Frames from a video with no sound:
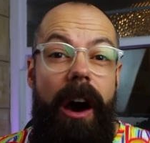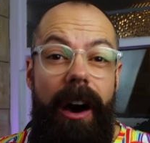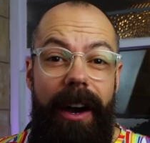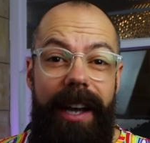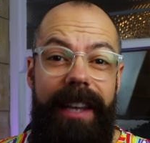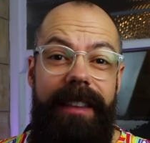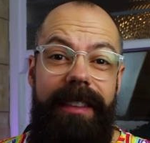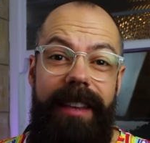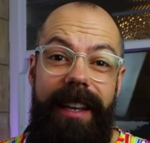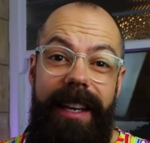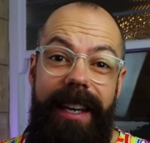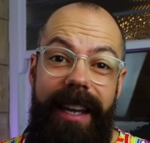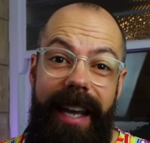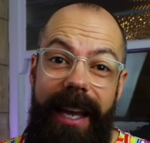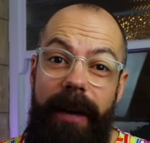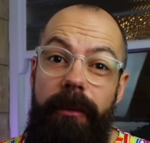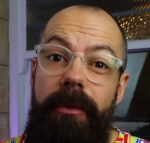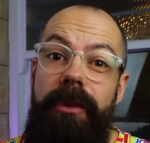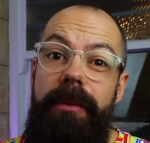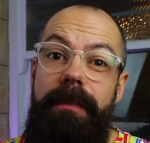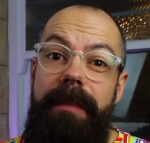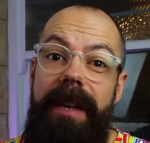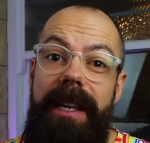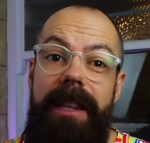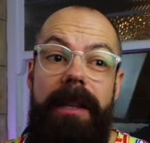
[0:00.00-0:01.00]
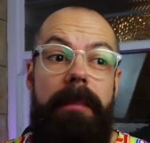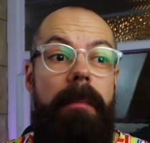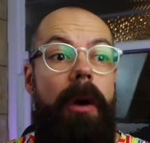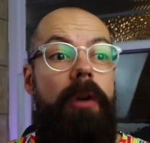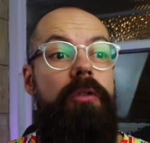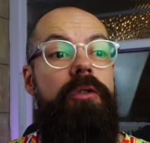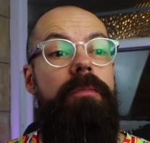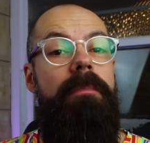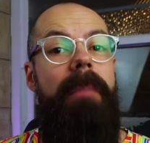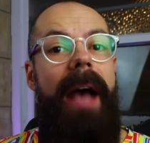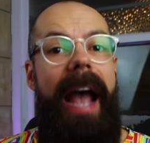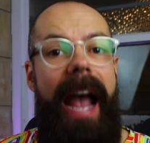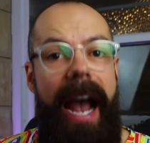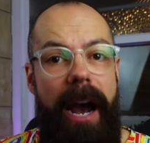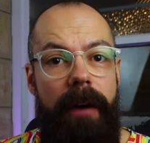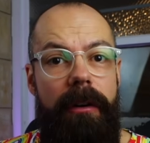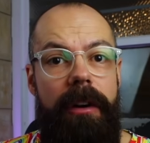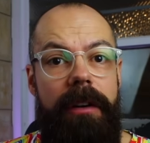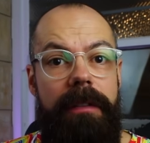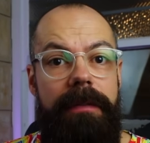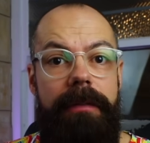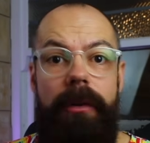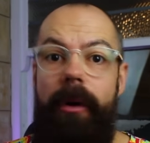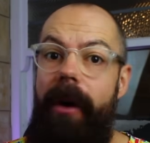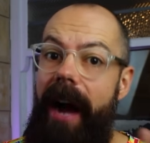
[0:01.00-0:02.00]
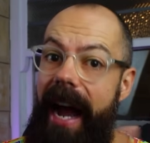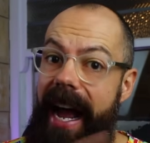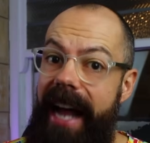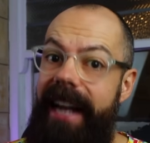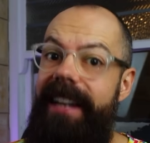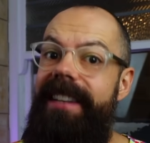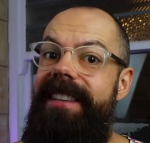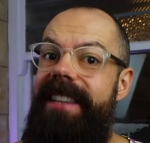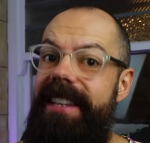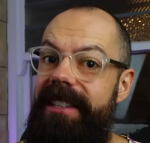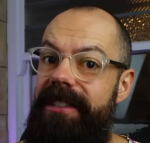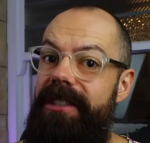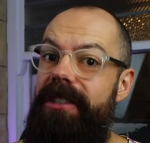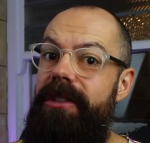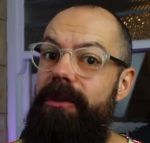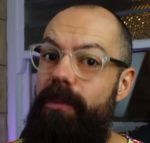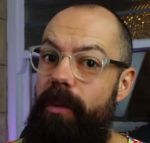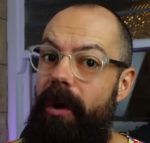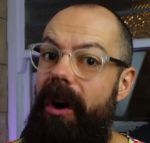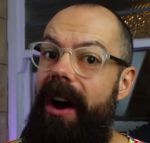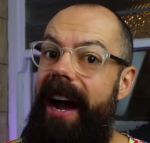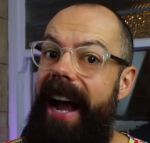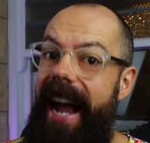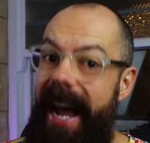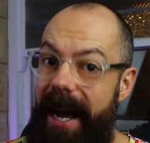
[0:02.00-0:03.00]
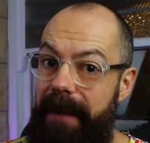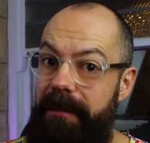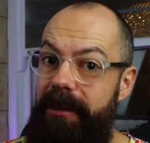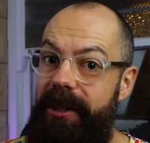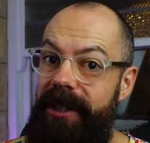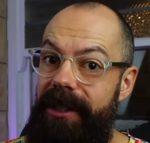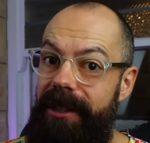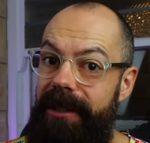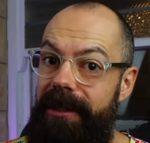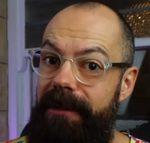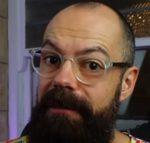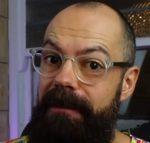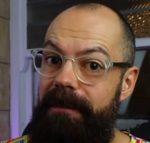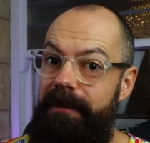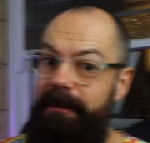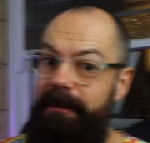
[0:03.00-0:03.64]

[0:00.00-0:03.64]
I think it would be the most powerful, and this is what happened.